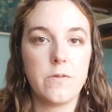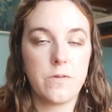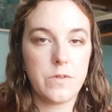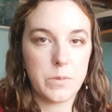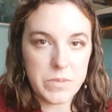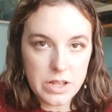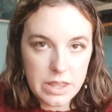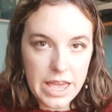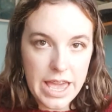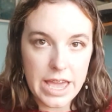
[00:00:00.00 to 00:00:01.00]
the middle
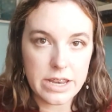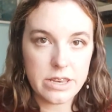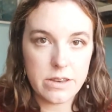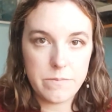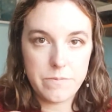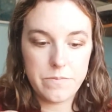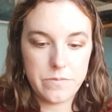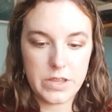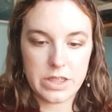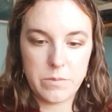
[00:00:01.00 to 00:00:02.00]
end,
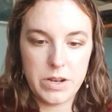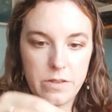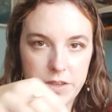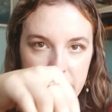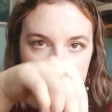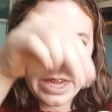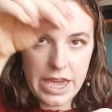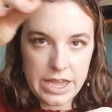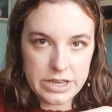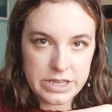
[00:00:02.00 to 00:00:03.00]
like the middle of the cake
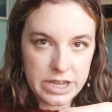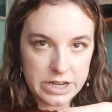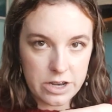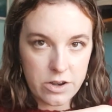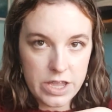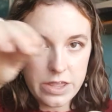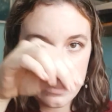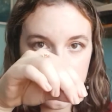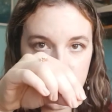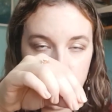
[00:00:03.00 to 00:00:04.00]
end tucked underneath,
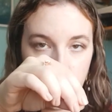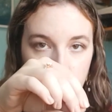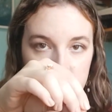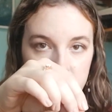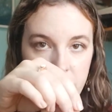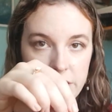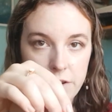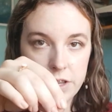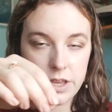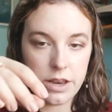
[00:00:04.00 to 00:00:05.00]
or to find
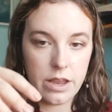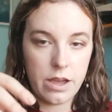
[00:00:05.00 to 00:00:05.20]
out that